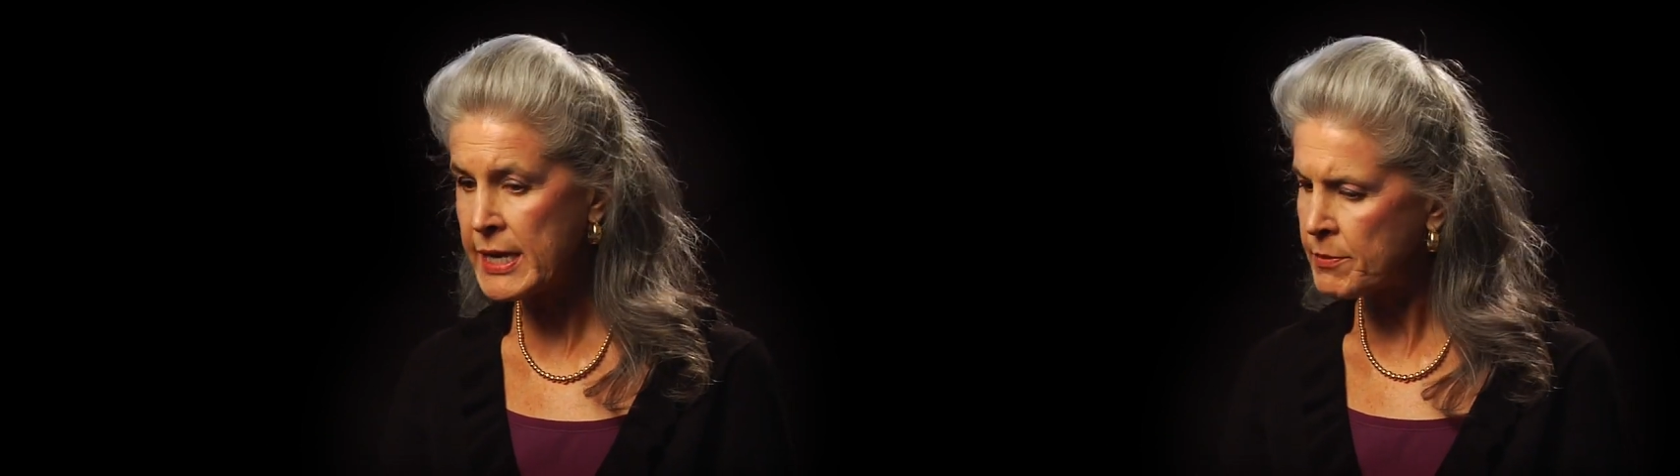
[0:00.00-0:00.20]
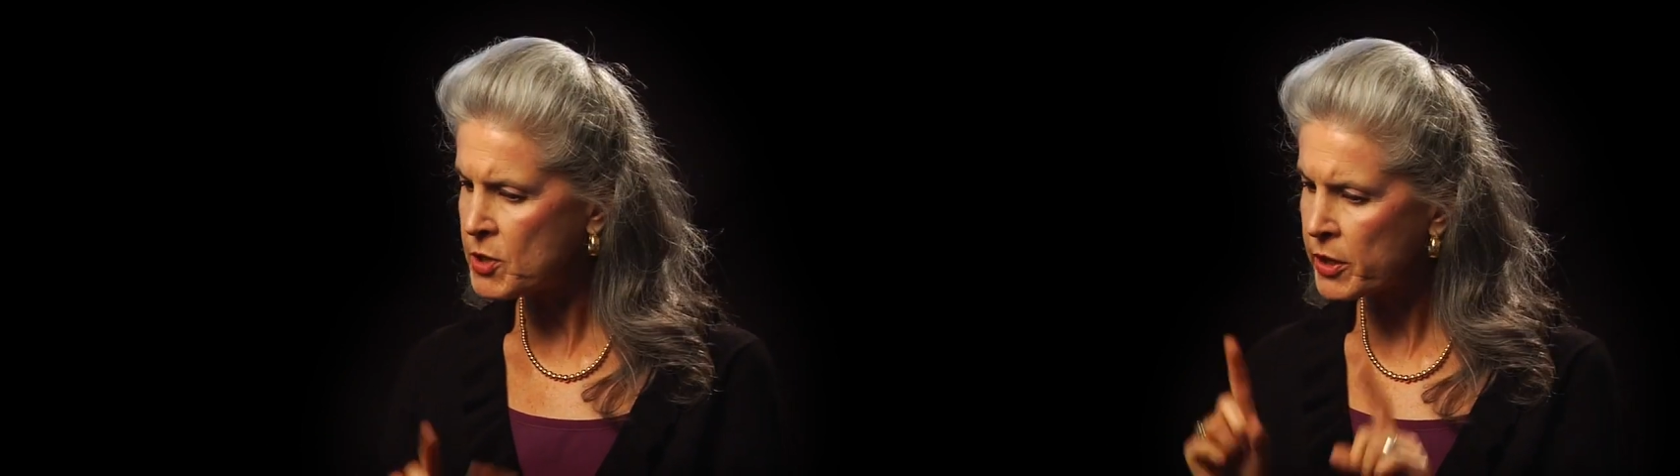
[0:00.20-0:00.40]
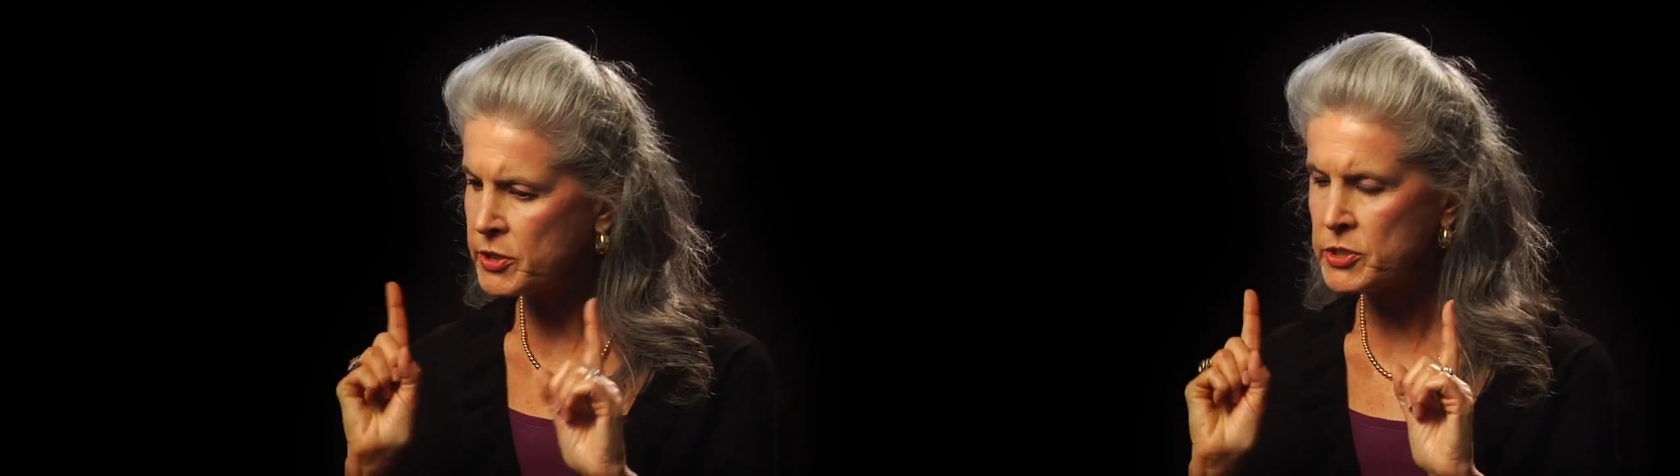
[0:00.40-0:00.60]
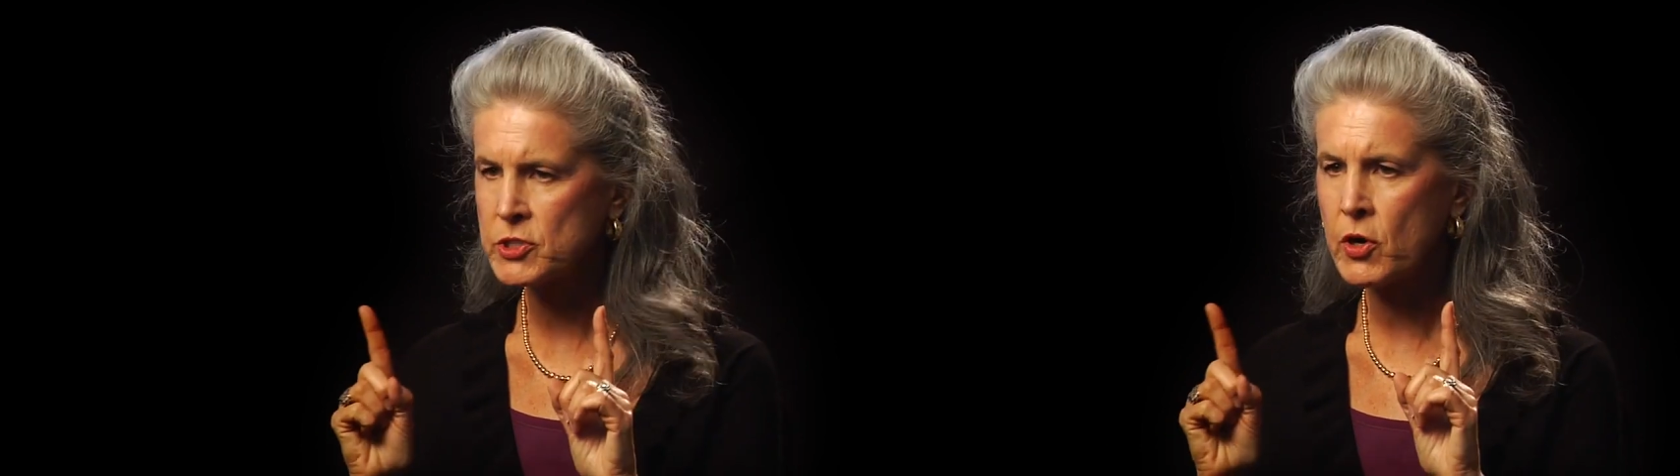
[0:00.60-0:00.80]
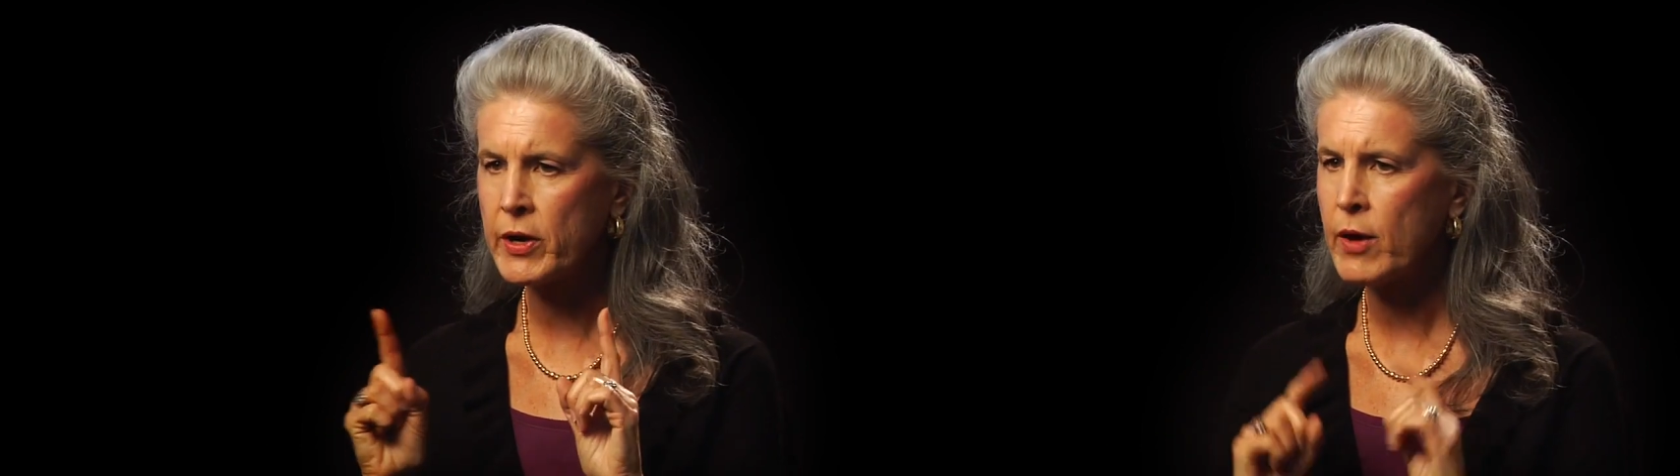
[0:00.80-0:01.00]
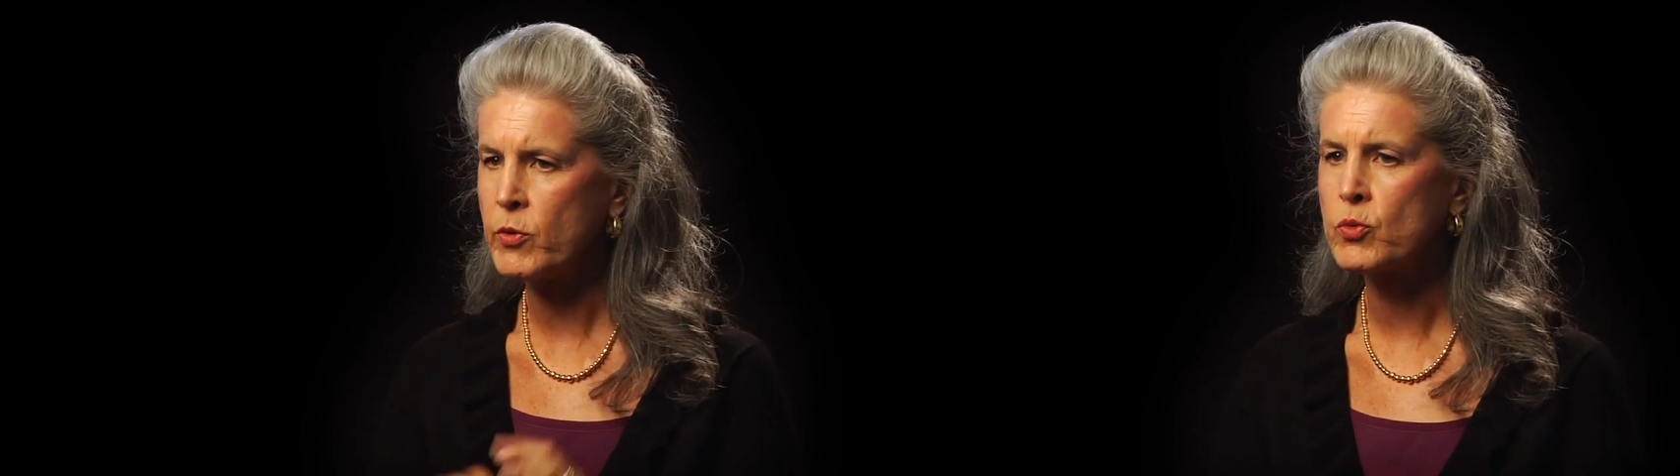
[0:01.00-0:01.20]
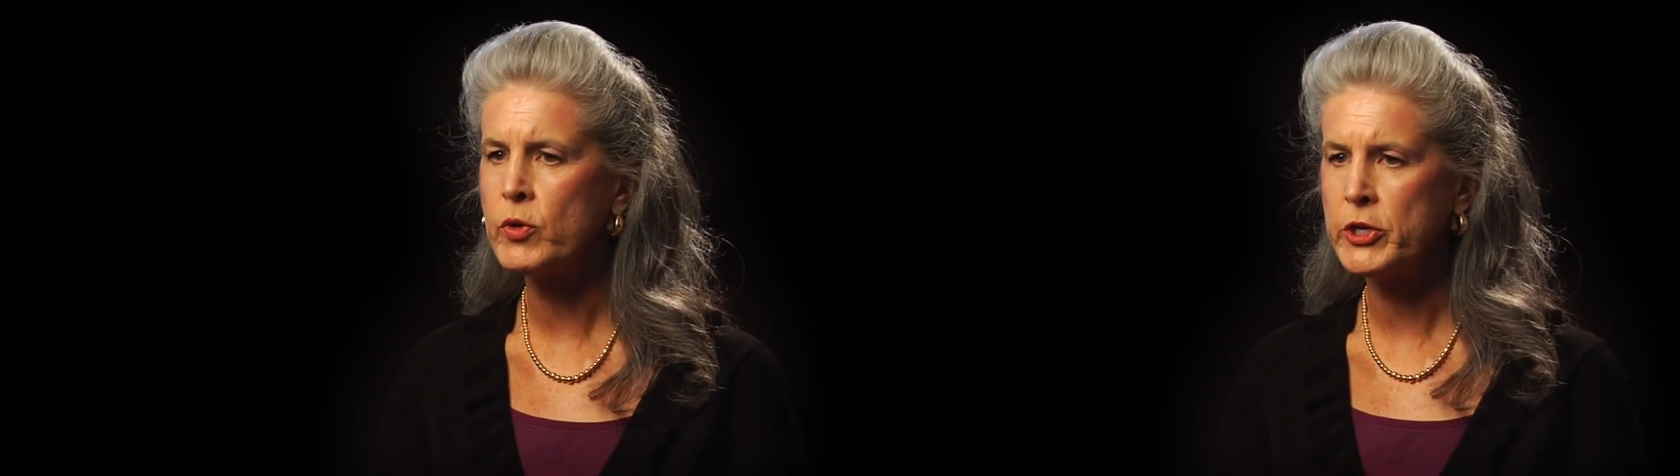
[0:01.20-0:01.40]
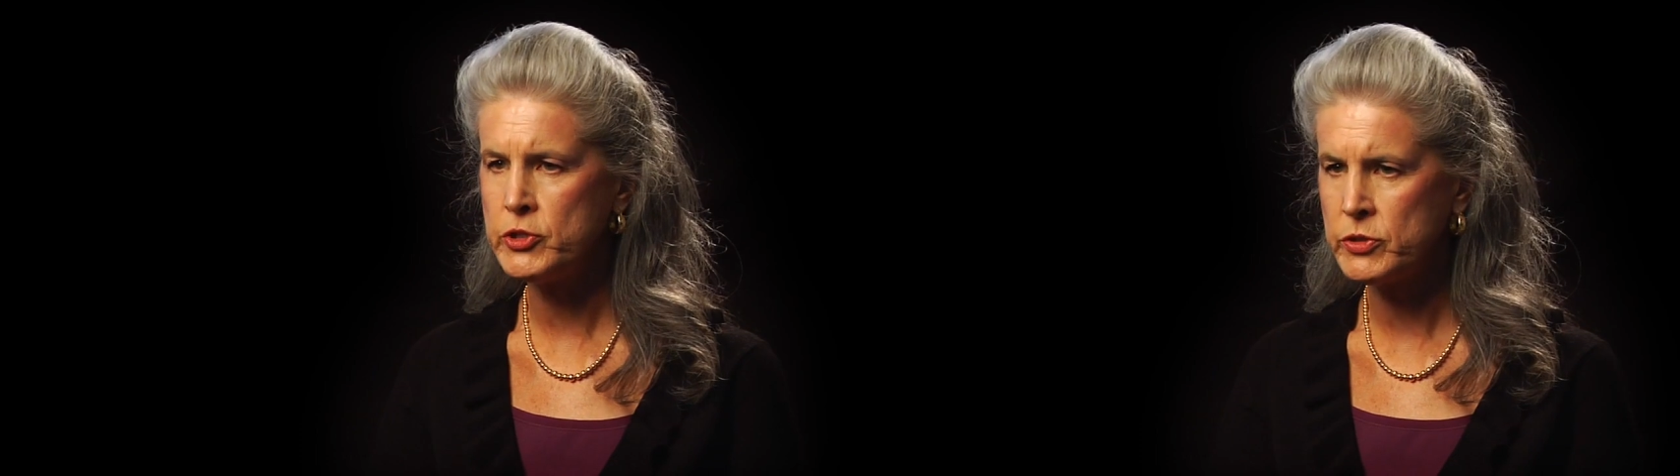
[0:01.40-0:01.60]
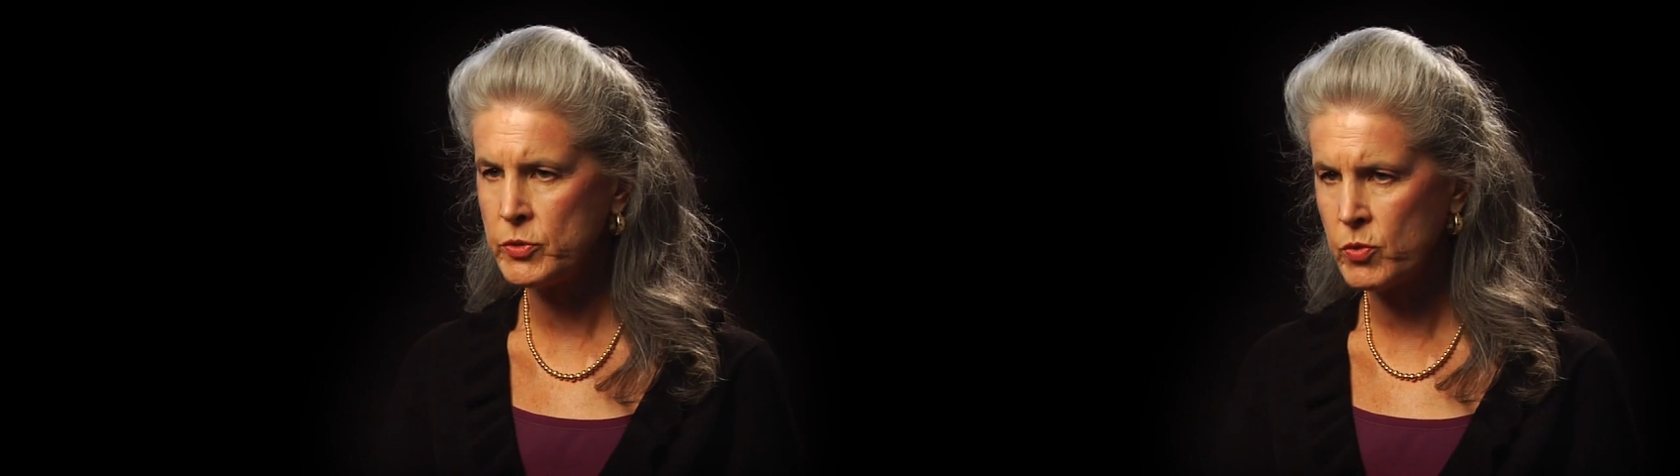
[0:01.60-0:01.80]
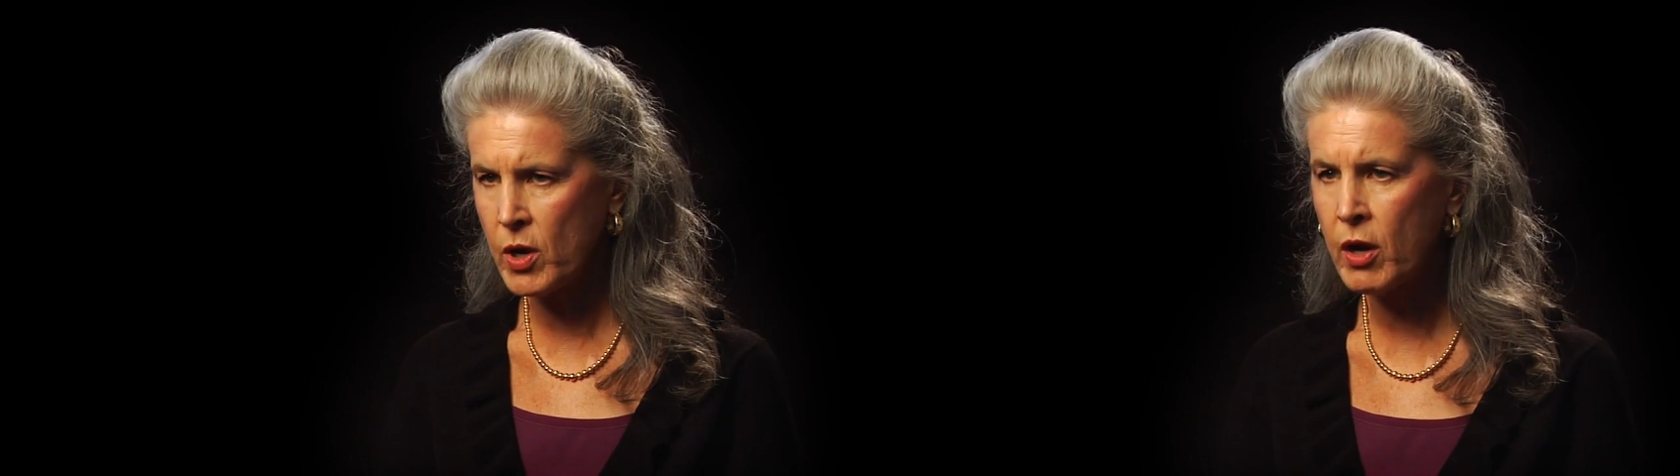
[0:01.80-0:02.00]
And I'm not going to start out with, what did you do
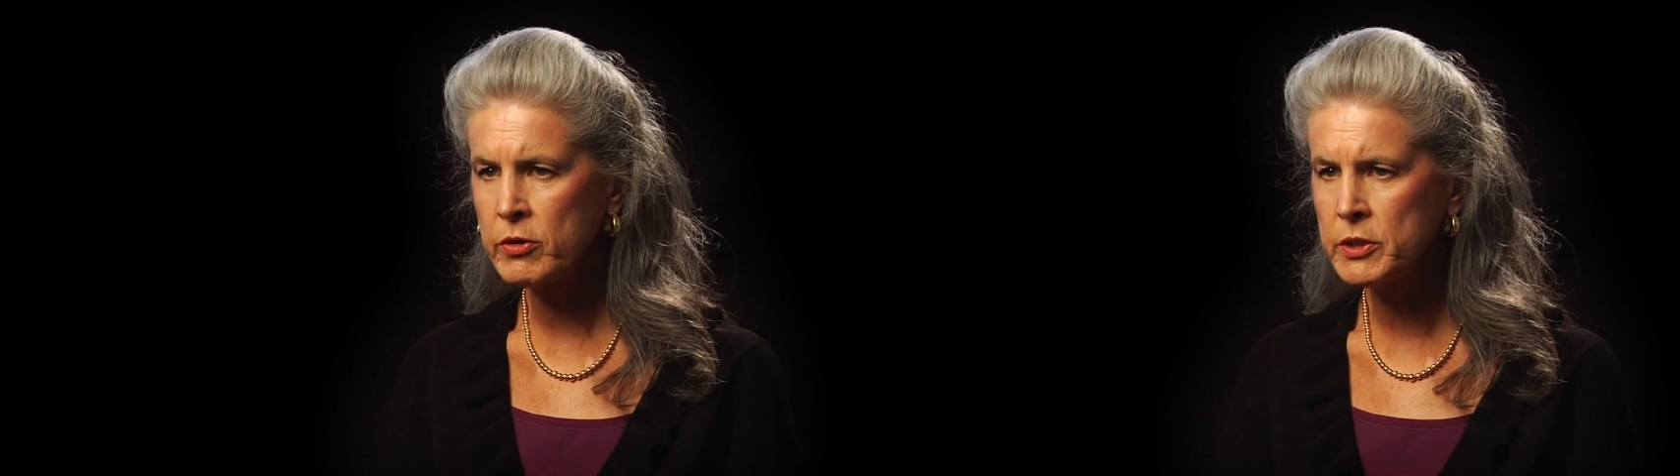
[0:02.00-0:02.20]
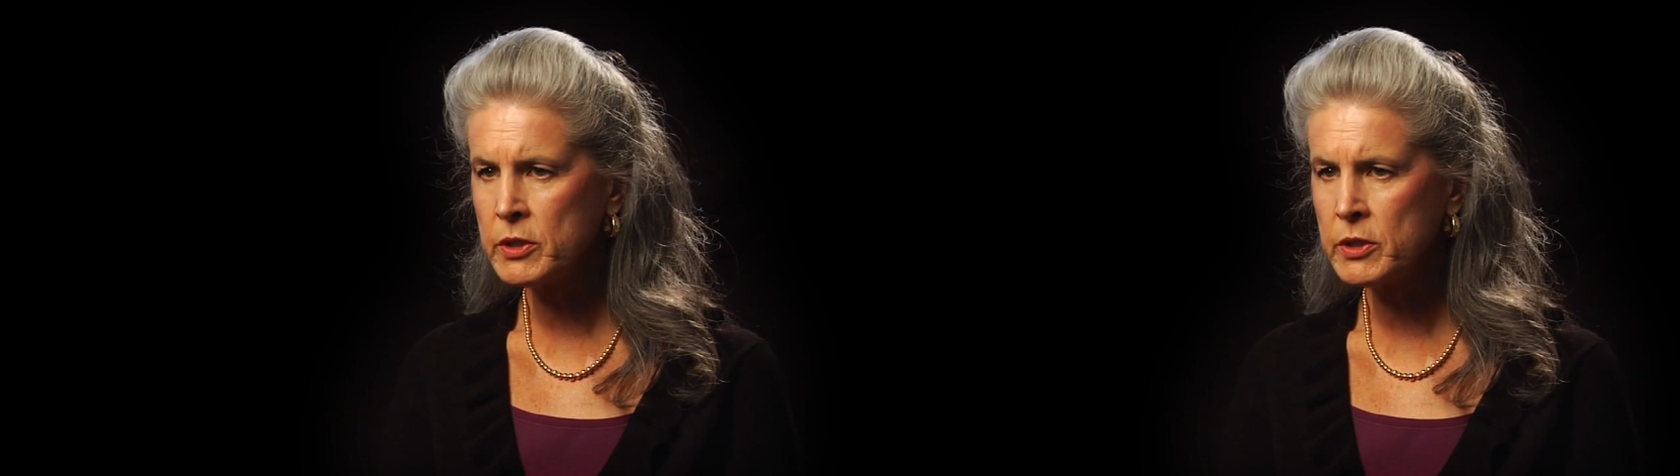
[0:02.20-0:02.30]
wrong?